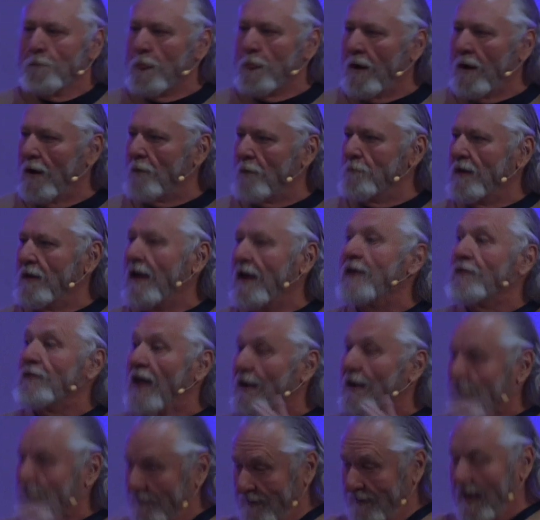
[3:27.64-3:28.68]
um, in
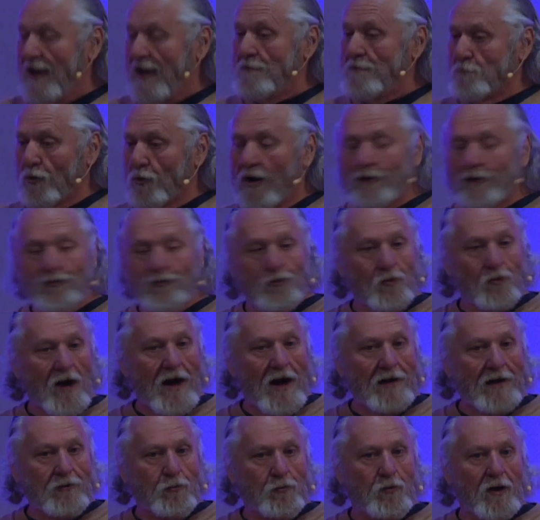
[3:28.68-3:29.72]
that same
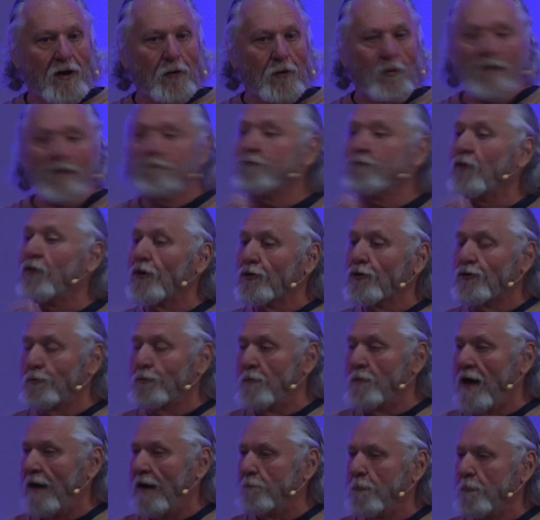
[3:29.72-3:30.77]
restaurant where we first
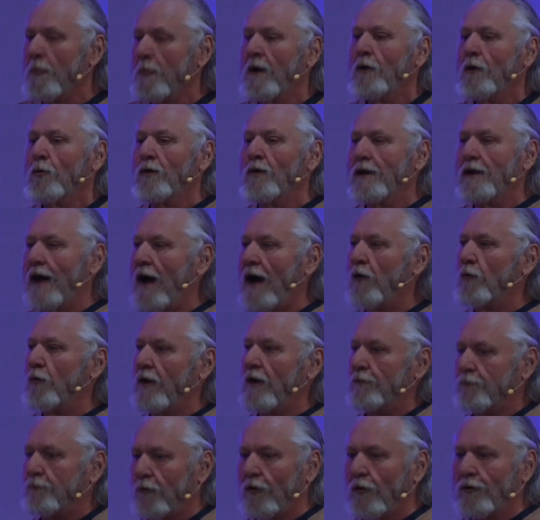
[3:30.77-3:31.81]
met. We now
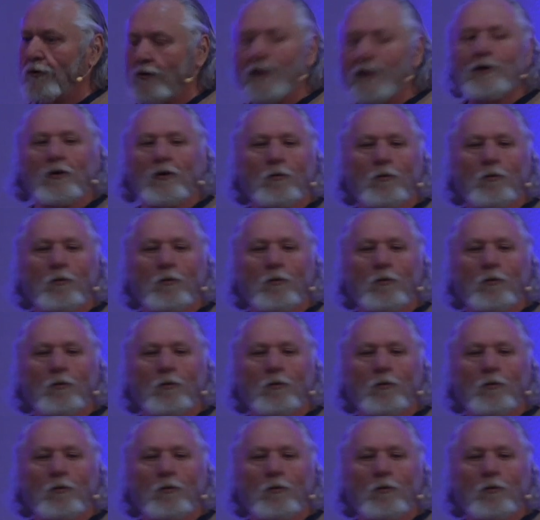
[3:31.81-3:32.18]
went for dinner